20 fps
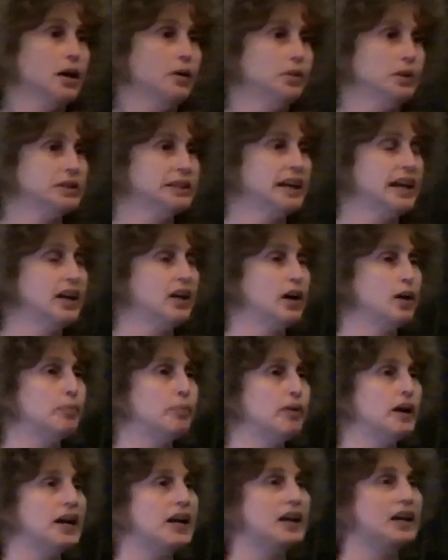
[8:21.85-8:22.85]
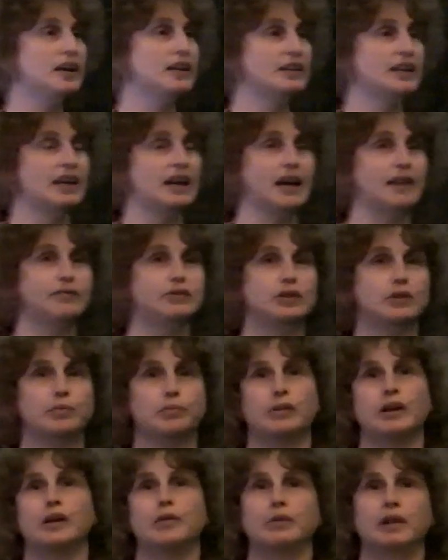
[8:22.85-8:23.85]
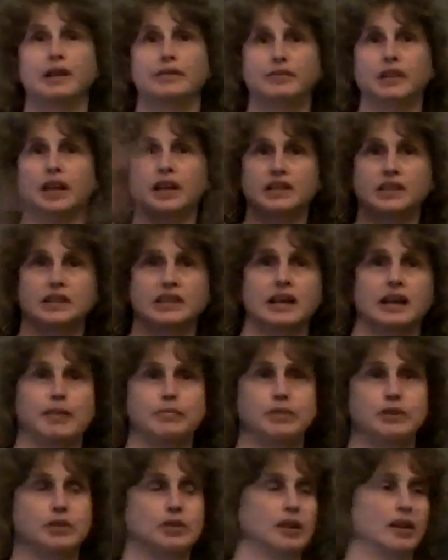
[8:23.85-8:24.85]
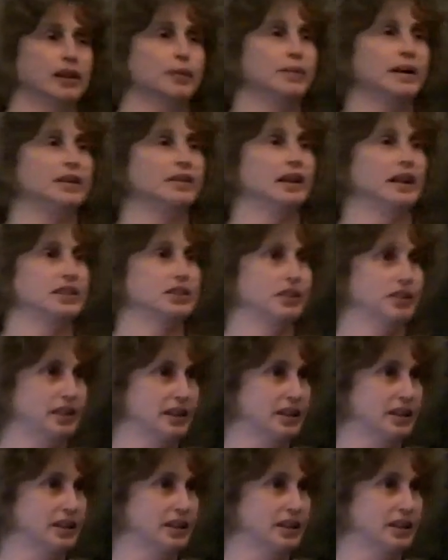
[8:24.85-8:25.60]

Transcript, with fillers: We'll take our break, and then after the break, we'll have lots of time to talk about lots of